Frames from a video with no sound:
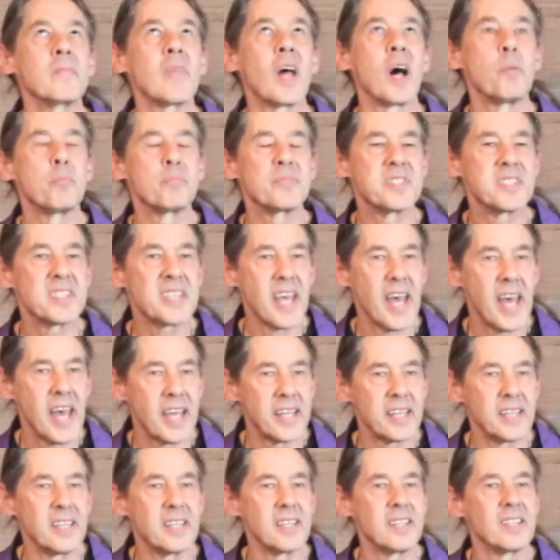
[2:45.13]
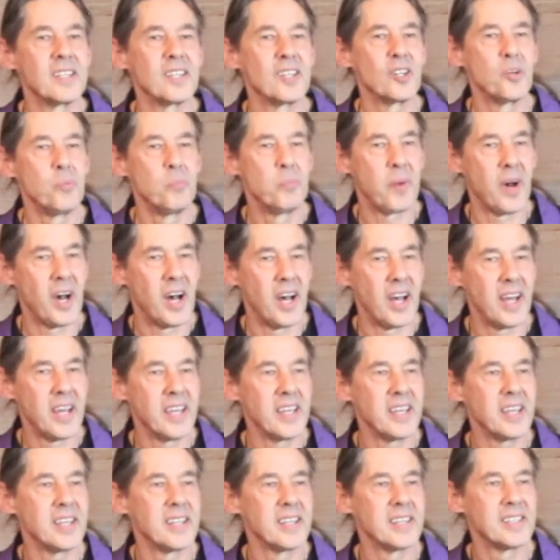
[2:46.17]
upset
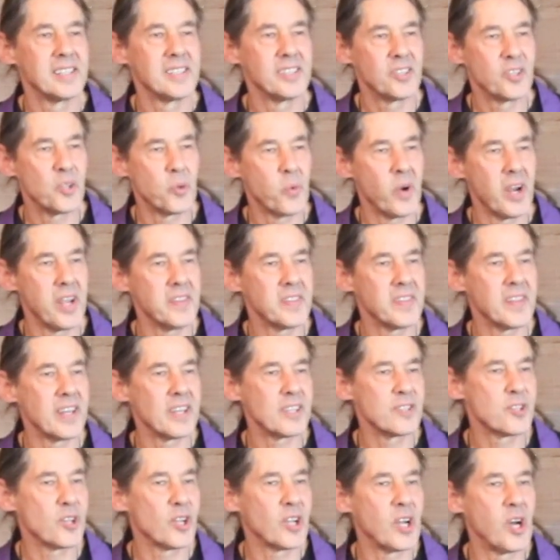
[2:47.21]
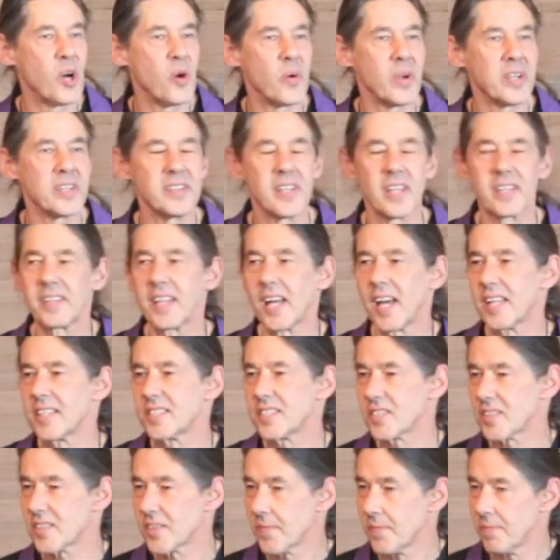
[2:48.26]
by the way things are going that
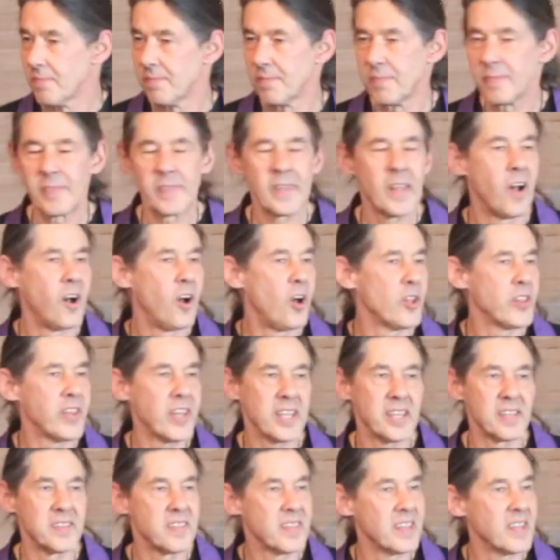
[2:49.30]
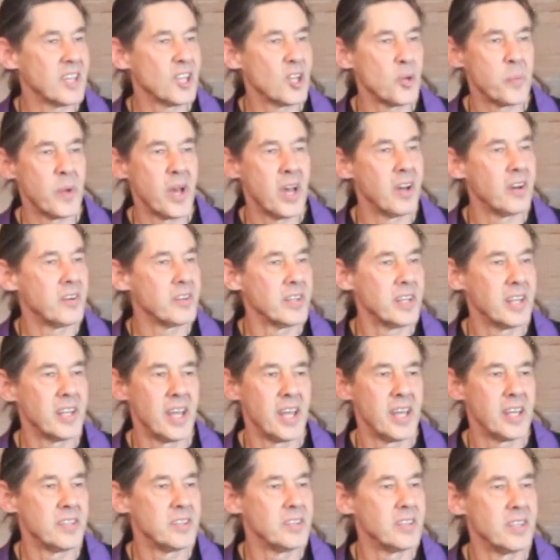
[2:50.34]
that's all they can think about,
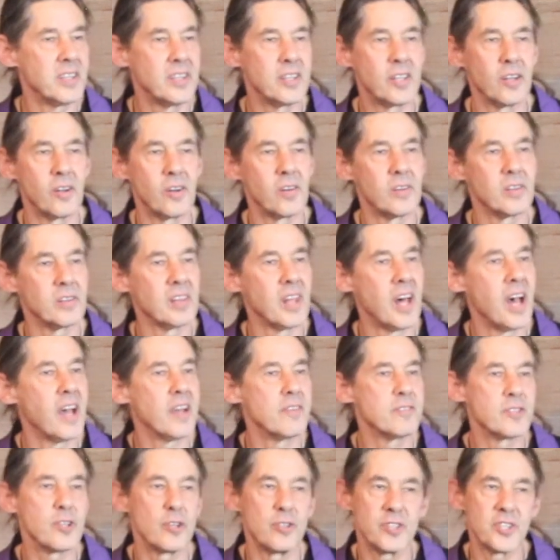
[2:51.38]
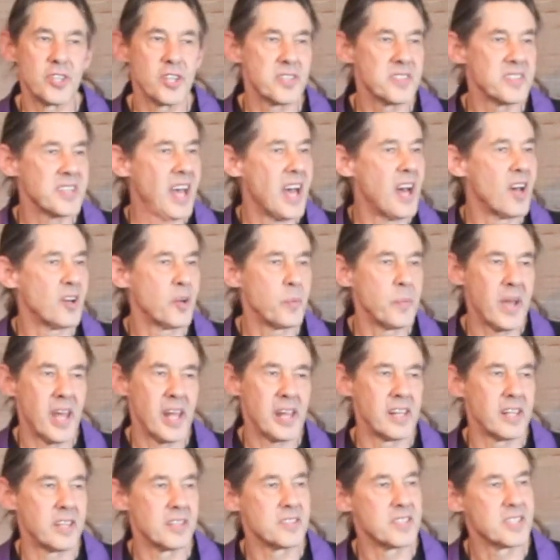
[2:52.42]
and their lives are just out of
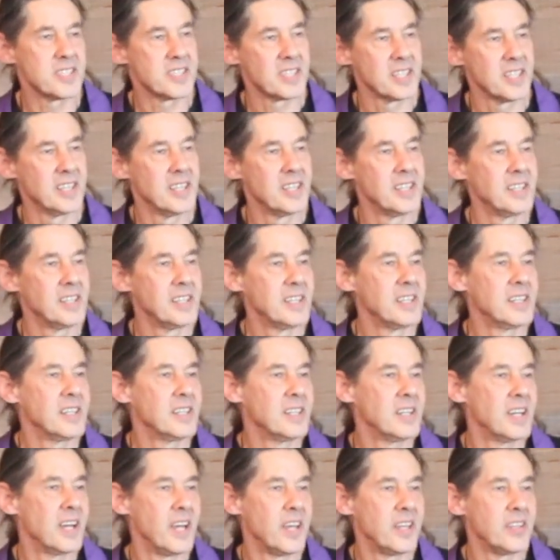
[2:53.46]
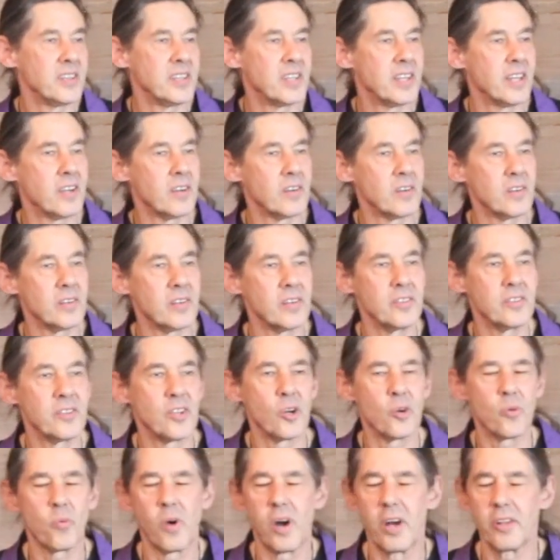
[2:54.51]
balance. And they're
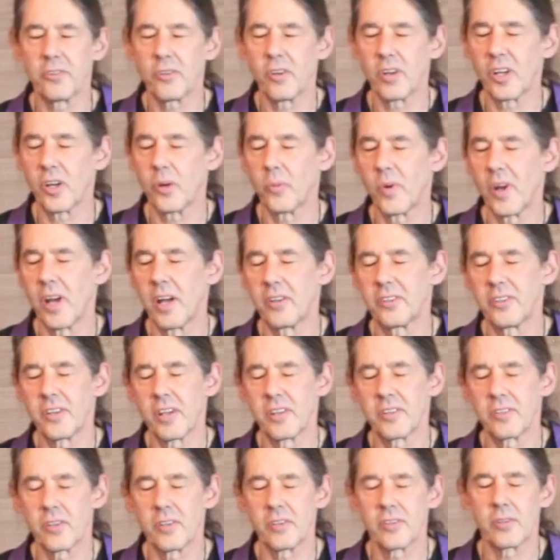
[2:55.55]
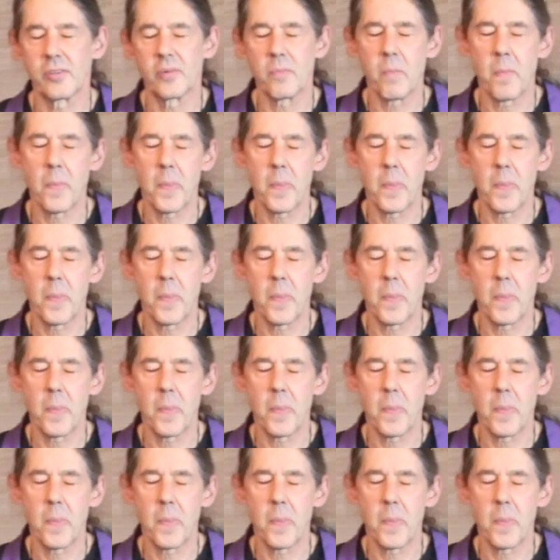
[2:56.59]
wandering around under,